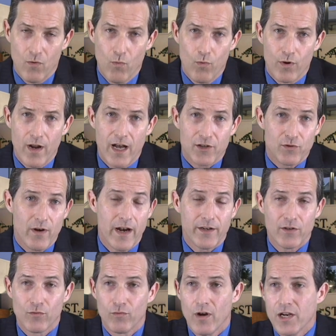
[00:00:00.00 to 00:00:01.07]
We're not trying
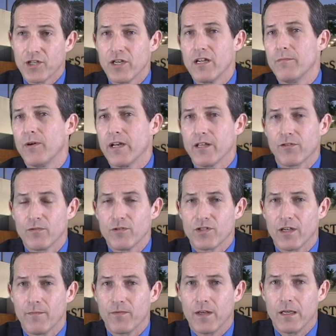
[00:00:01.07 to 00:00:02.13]
to rush anybody through
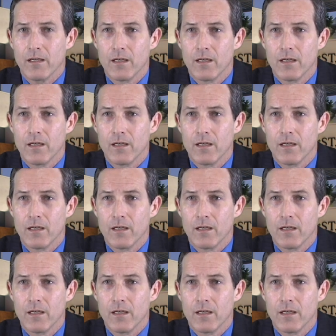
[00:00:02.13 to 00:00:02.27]
something,